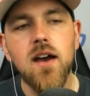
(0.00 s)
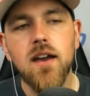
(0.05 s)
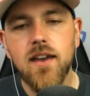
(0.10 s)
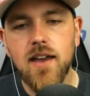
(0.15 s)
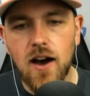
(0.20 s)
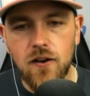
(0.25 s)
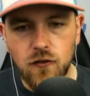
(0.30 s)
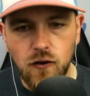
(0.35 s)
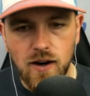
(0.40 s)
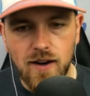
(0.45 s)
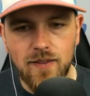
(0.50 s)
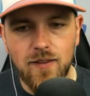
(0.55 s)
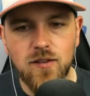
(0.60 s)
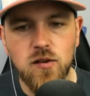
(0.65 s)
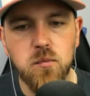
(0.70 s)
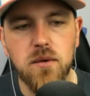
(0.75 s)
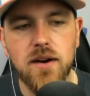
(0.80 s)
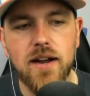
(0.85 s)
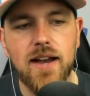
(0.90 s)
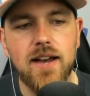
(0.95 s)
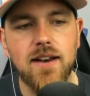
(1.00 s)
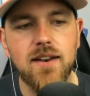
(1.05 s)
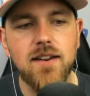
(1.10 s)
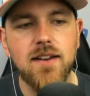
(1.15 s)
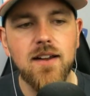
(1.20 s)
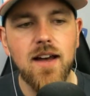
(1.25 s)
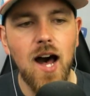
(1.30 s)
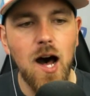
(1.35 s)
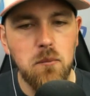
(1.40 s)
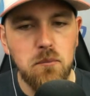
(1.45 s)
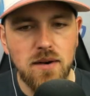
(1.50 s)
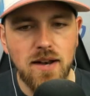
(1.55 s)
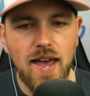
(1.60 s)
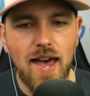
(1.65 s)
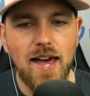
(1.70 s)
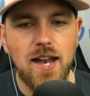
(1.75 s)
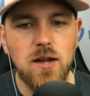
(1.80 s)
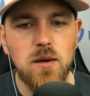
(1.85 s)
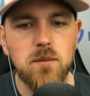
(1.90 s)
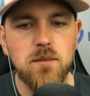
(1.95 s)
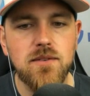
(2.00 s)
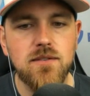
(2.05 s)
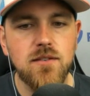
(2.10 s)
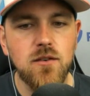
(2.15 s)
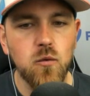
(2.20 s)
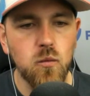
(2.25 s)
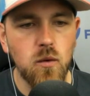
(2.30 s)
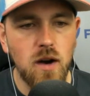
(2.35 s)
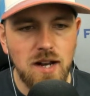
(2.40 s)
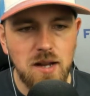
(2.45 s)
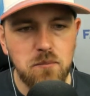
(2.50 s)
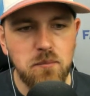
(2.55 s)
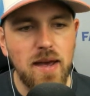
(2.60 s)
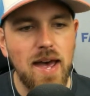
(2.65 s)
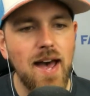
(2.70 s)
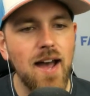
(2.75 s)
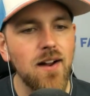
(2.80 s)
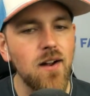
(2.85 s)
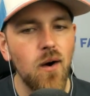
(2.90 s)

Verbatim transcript: Covering the Spread, Up and Adams, Run It Back,